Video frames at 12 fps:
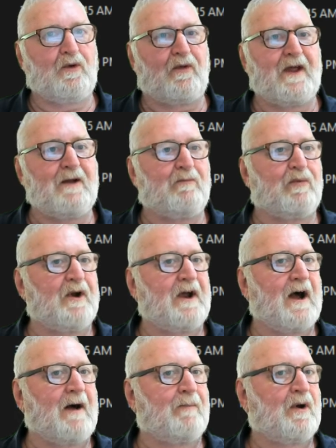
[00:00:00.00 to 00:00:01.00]
would then bring
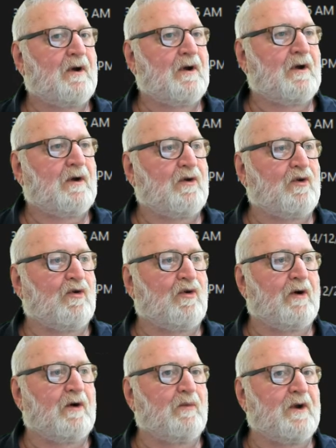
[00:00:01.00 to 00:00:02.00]
up
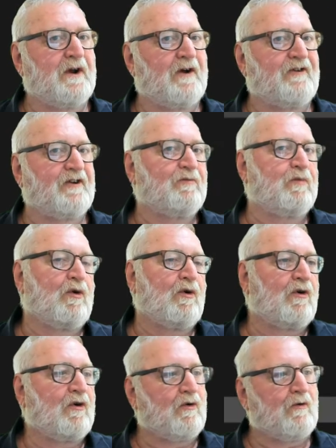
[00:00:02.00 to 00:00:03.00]
your Windows
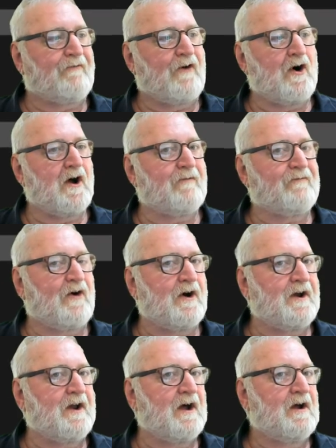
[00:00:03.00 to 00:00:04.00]
Explorer or
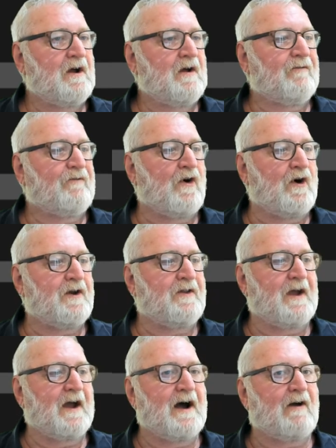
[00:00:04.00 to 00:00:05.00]
Finder, find
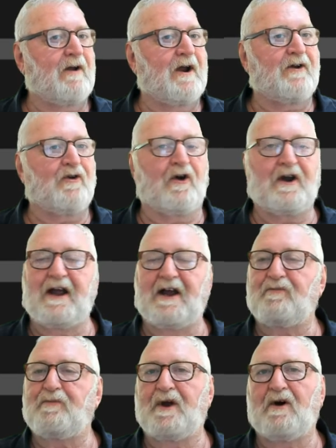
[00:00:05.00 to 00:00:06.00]
the
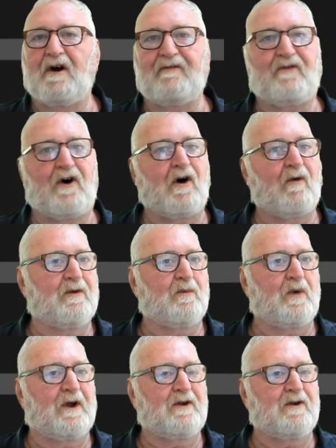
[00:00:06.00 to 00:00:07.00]
aria.xpi file
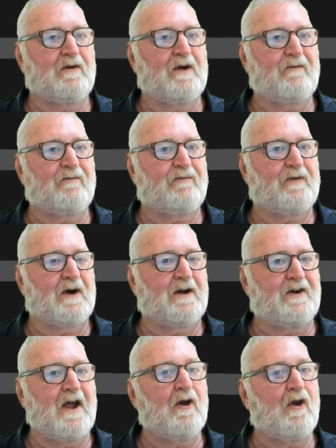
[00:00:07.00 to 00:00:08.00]
where you
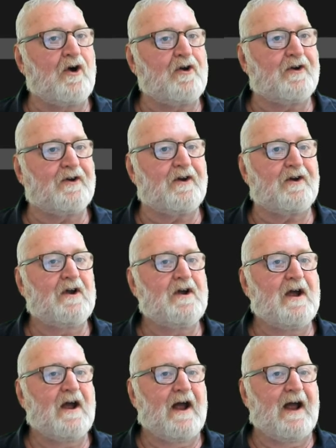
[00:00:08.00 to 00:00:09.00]
have downloaded it,
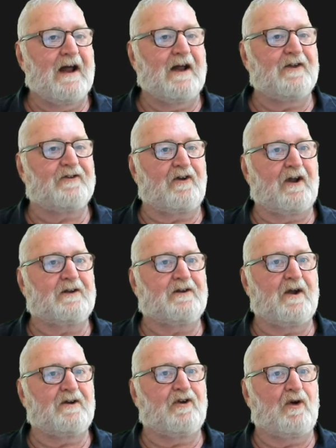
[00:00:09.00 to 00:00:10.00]
and select it